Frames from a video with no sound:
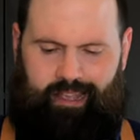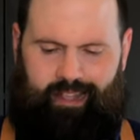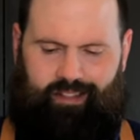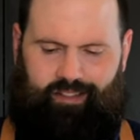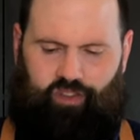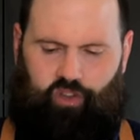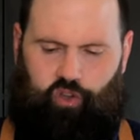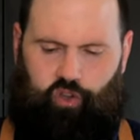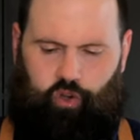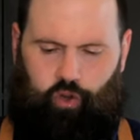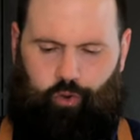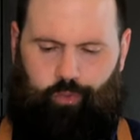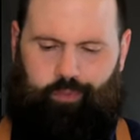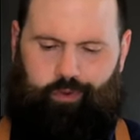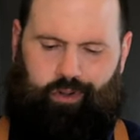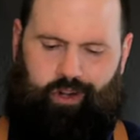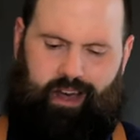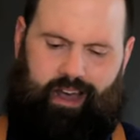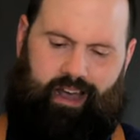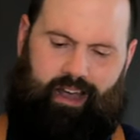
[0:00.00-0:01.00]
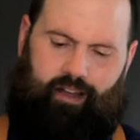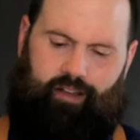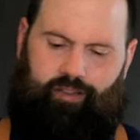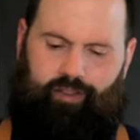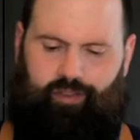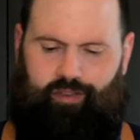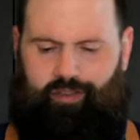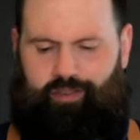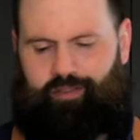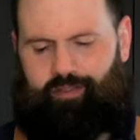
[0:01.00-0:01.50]
It's a coupe
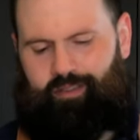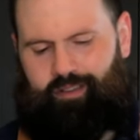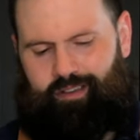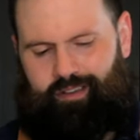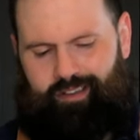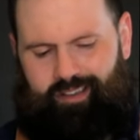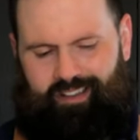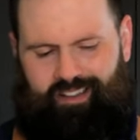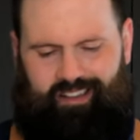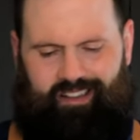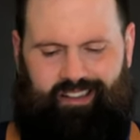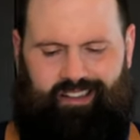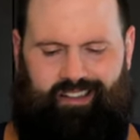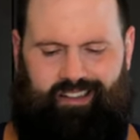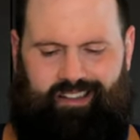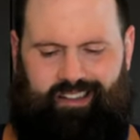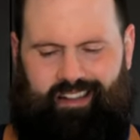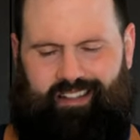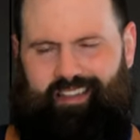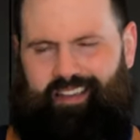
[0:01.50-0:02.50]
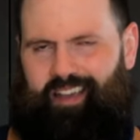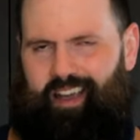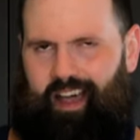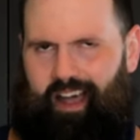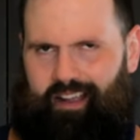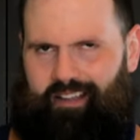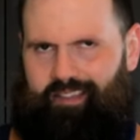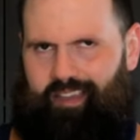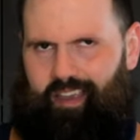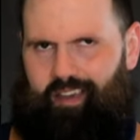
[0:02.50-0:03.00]
glass. It's a
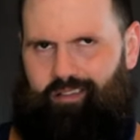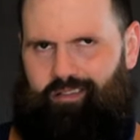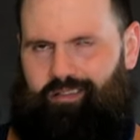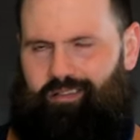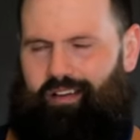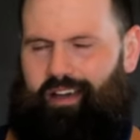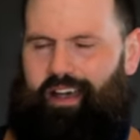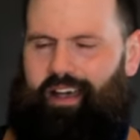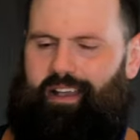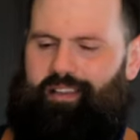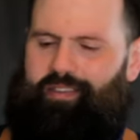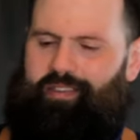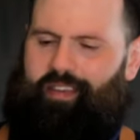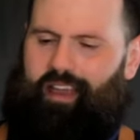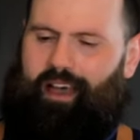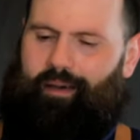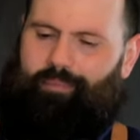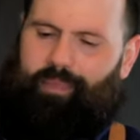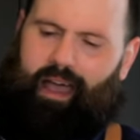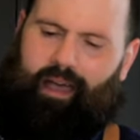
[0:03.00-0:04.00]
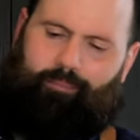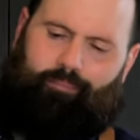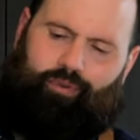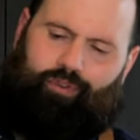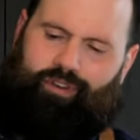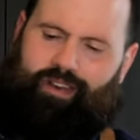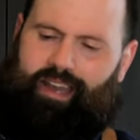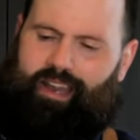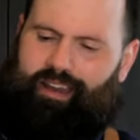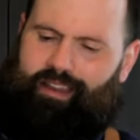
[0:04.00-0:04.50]
cocktail glass. I'm not
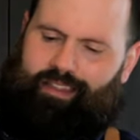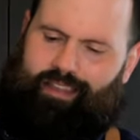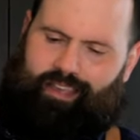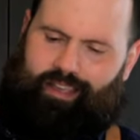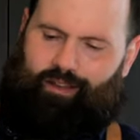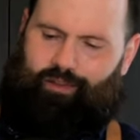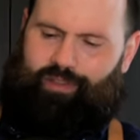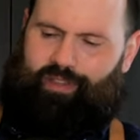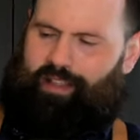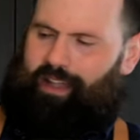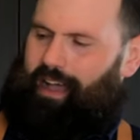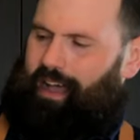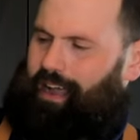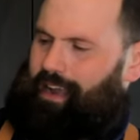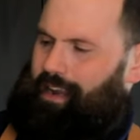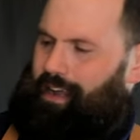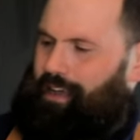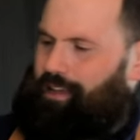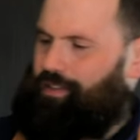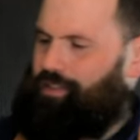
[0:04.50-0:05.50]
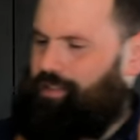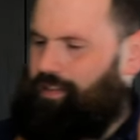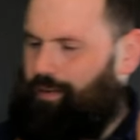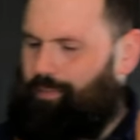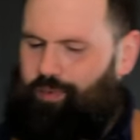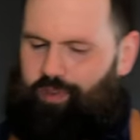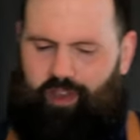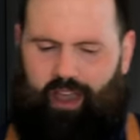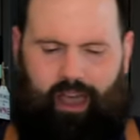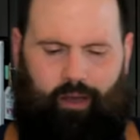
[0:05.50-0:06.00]
putting anything else to hide ice
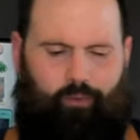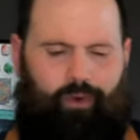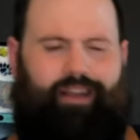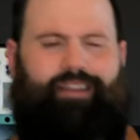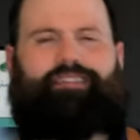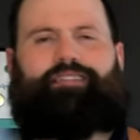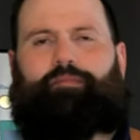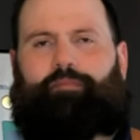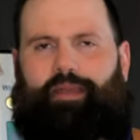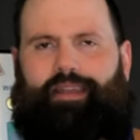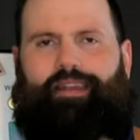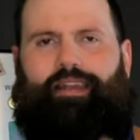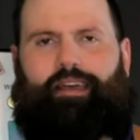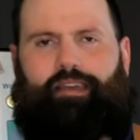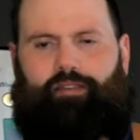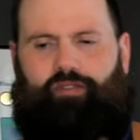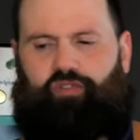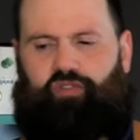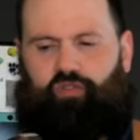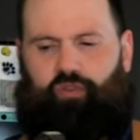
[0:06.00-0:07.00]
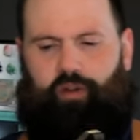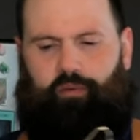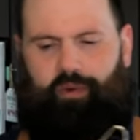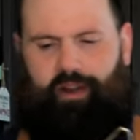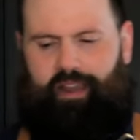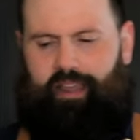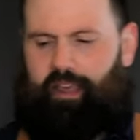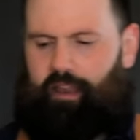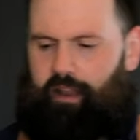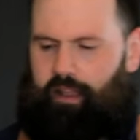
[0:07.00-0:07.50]
chips. I want it to be nice, so I
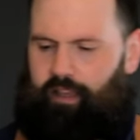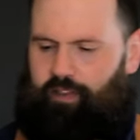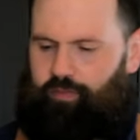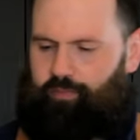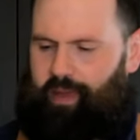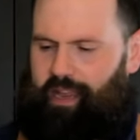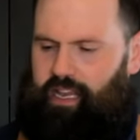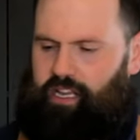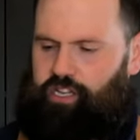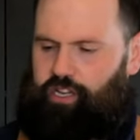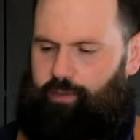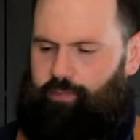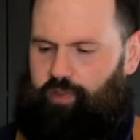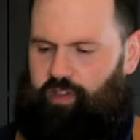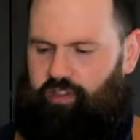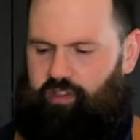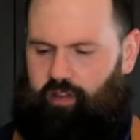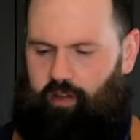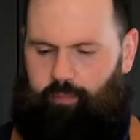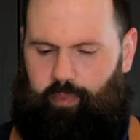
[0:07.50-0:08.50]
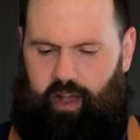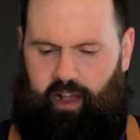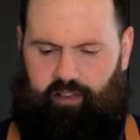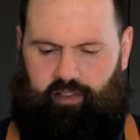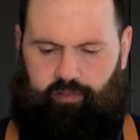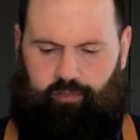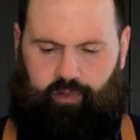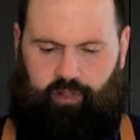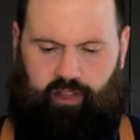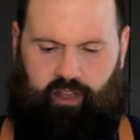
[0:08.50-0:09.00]
want to get as many chips as I
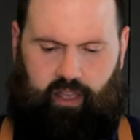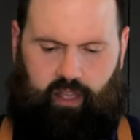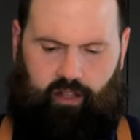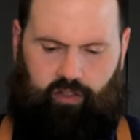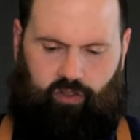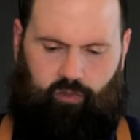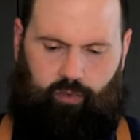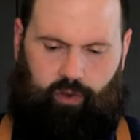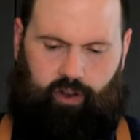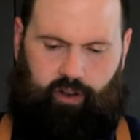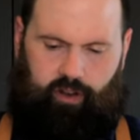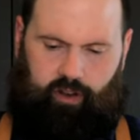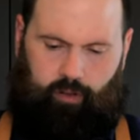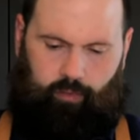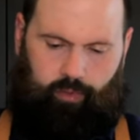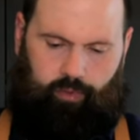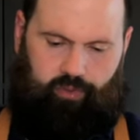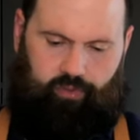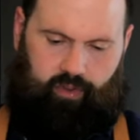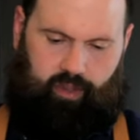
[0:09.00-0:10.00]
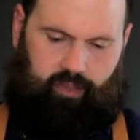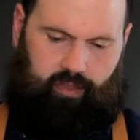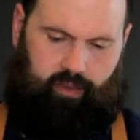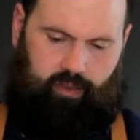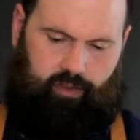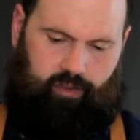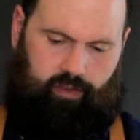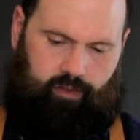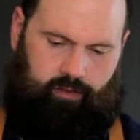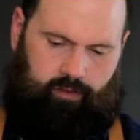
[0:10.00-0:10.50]
possibly can, so we're gonna double strain
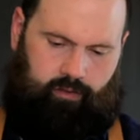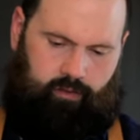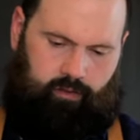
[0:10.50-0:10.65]
this.